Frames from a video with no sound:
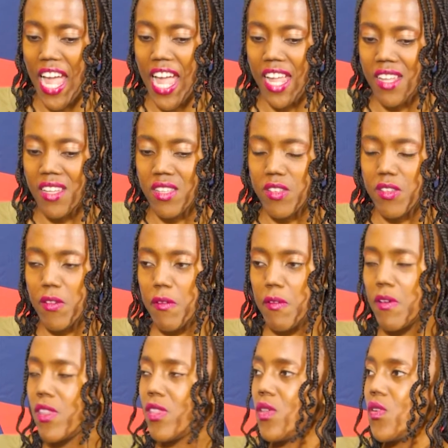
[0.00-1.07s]
And
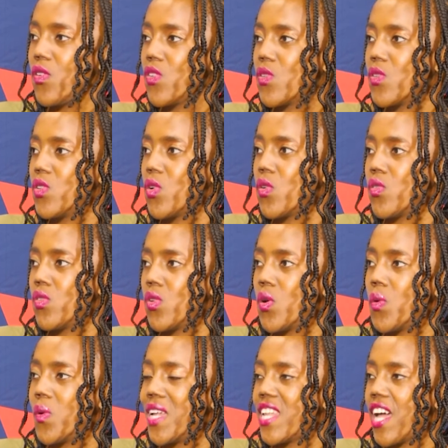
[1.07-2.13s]
for those who don't know
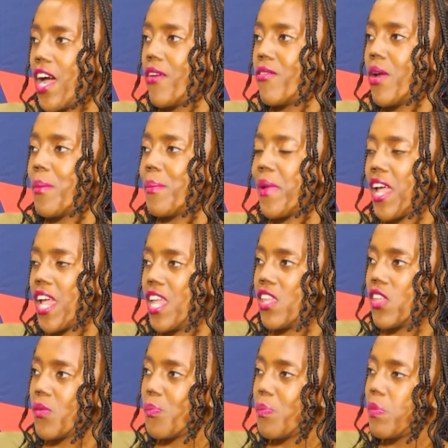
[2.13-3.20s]
what Harambee
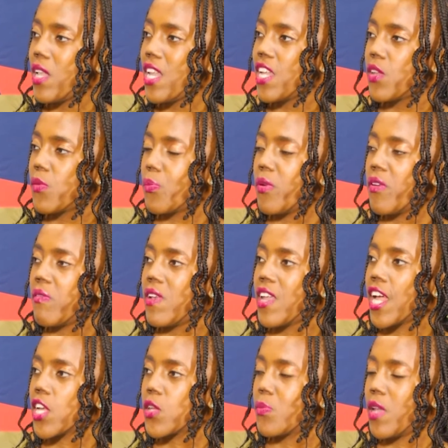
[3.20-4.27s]
is, please
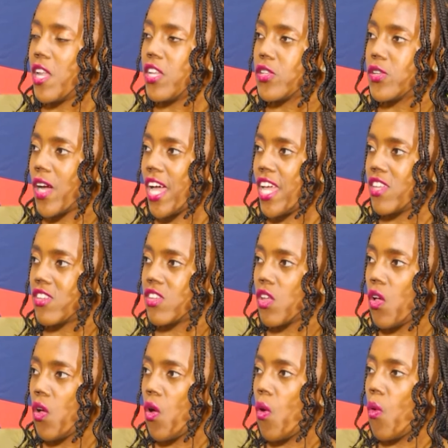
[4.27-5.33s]
briefly explain to us
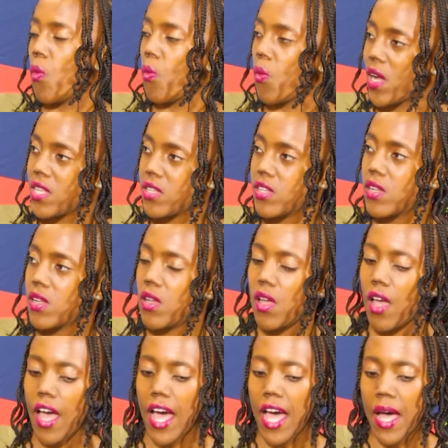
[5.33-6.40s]
what
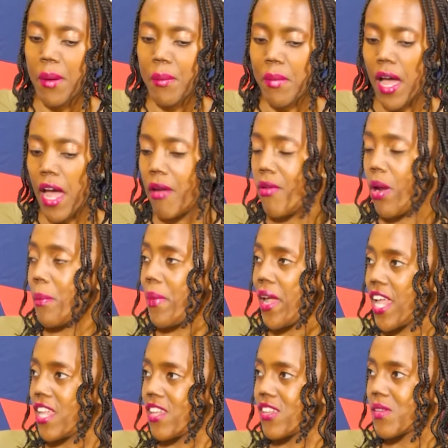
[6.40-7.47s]

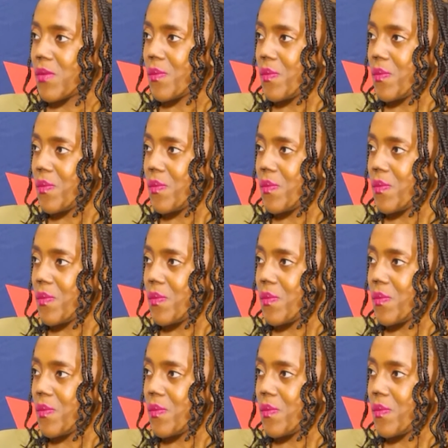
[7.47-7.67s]
Harambee is.